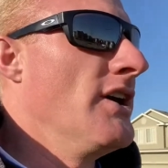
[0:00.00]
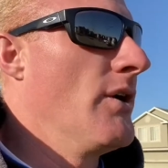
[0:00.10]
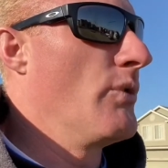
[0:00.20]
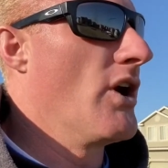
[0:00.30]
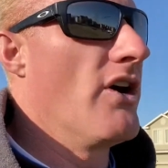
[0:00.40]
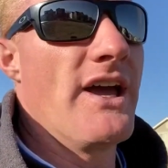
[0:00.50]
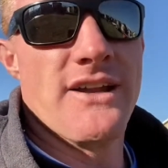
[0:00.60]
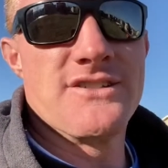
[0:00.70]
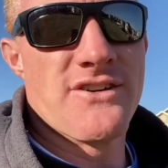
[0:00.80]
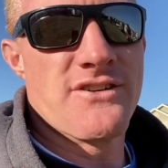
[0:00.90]
And we all had
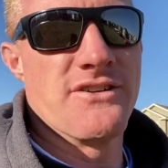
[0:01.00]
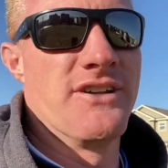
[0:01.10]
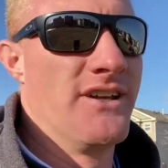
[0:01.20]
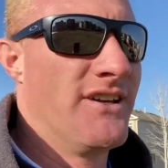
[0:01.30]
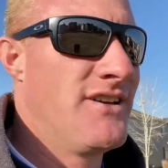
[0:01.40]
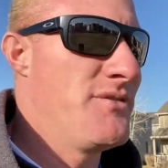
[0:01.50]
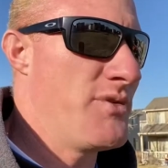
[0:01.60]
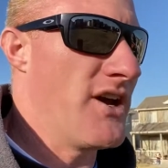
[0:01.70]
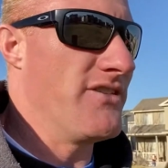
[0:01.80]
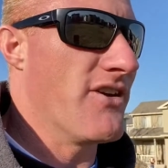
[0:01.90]
a turn
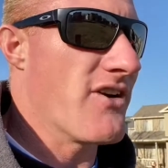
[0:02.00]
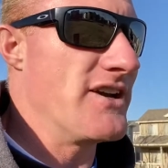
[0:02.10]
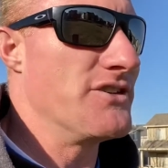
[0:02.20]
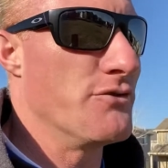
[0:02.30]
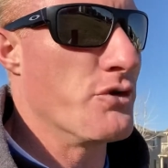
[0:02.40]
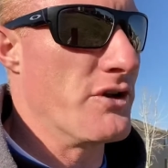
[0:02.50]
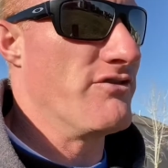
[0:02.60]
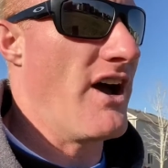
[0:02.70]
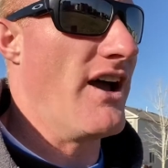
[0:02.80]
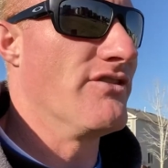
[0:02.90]
behind the RI
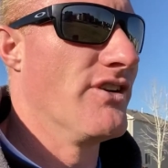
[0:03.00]
245.